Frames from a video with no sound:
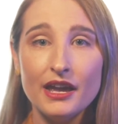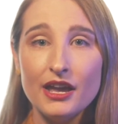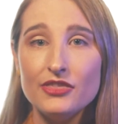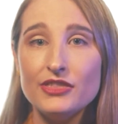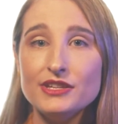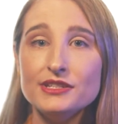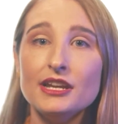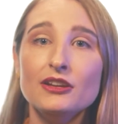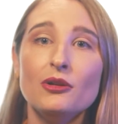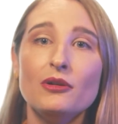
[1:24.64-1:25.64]
This
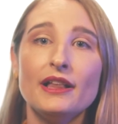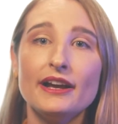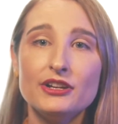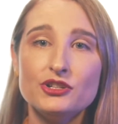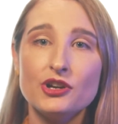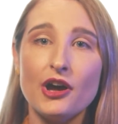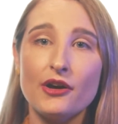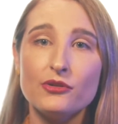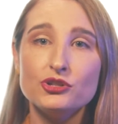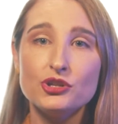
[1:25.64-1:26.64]
can look like a
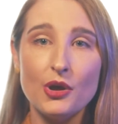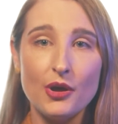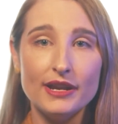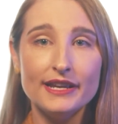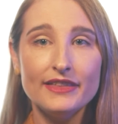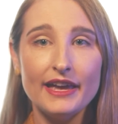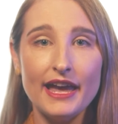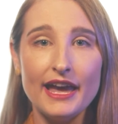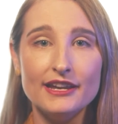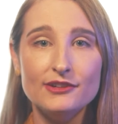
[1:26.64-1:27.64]
child turning their
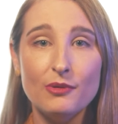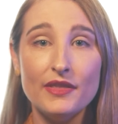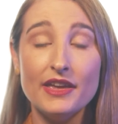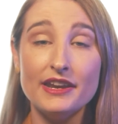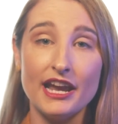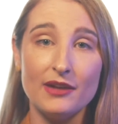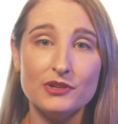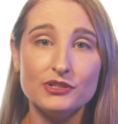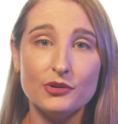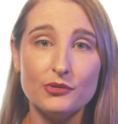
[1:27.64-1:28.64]
head when their name
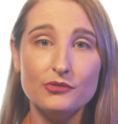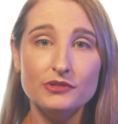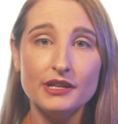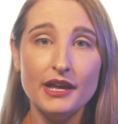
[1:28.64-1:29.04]
is called,